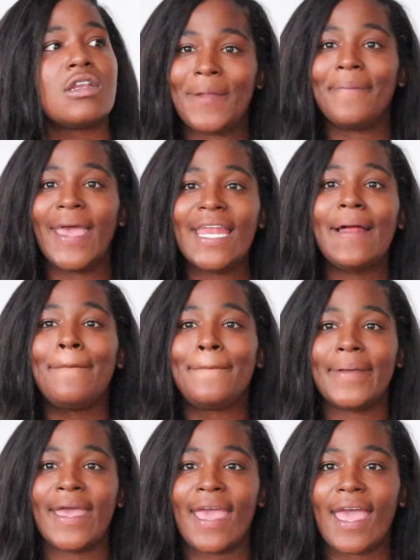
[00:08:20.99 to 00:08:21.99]
We made a
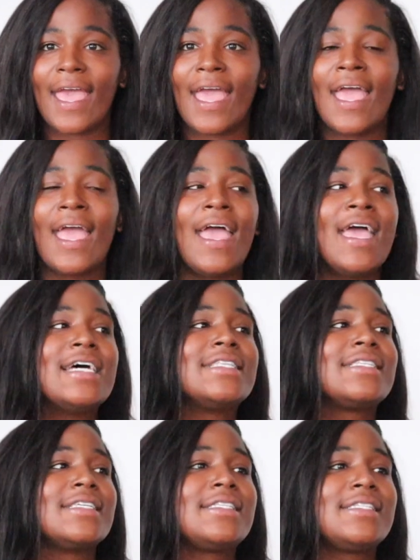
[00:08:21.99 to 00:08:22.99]
bet
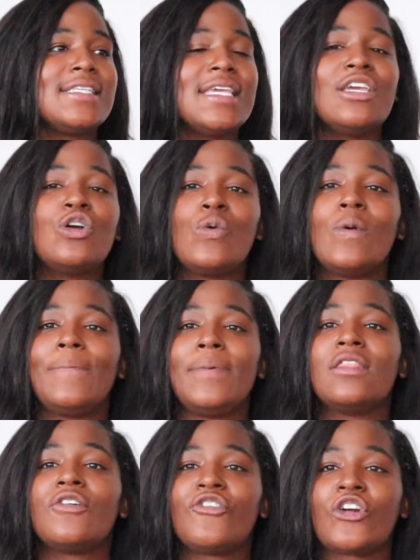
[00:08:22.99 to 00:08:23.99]
to see who would
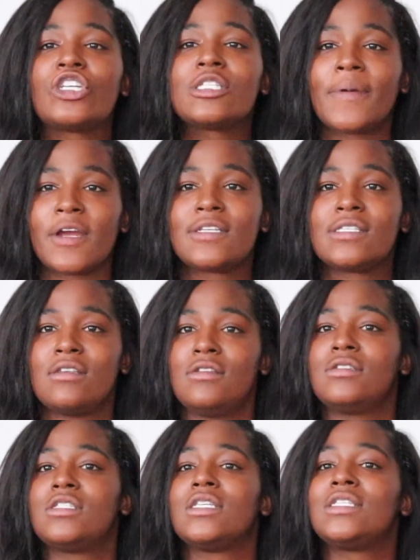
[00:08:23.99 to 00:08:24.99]
be the first
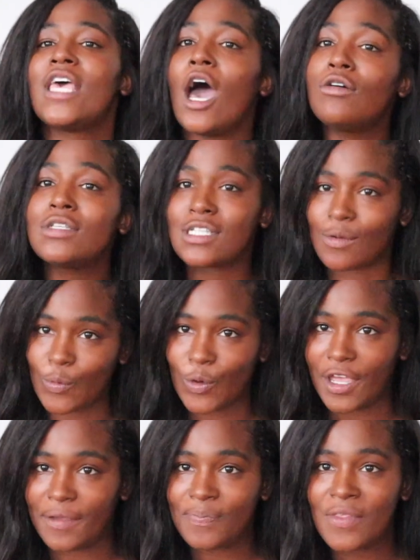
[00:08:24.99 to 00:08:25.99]
person to tell
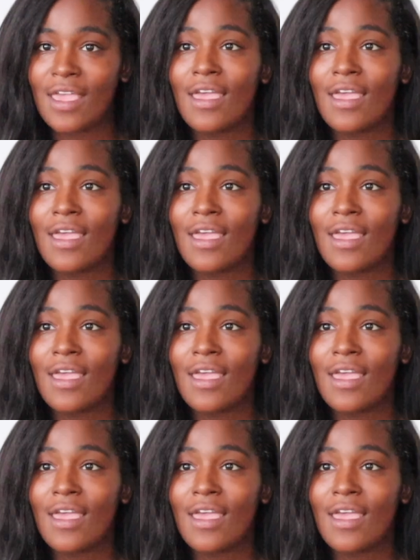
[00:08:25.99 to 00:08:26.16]
someone.